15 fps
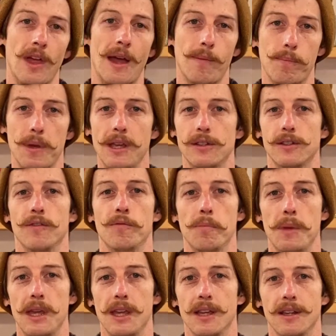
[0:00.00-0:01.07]
That piece of
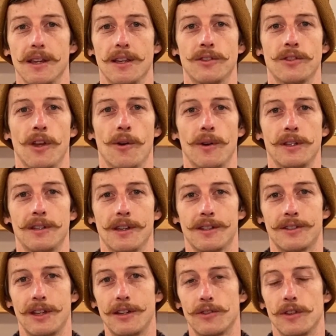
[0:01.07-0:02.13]
meat is going to
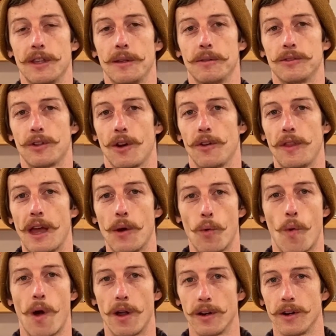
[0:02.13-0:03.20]
essentially turn that
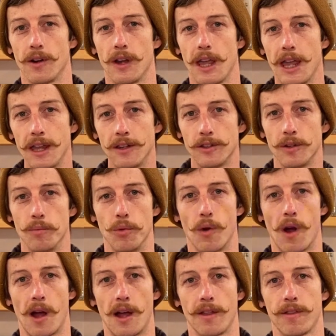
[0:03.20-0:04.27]
water into
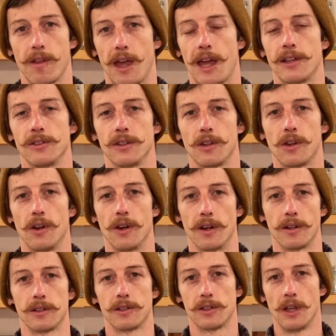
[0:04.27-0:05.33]
broth as it
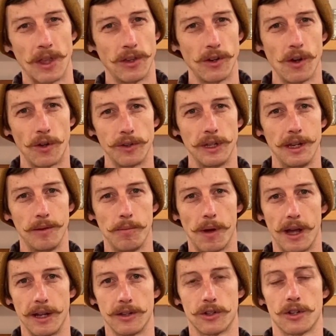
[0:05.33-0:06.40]
cooks. And you don't need
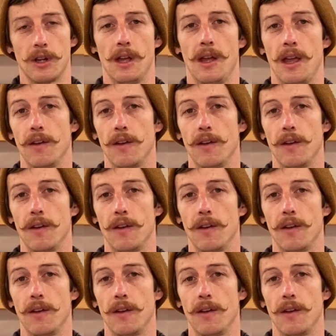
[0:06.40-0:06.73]
much.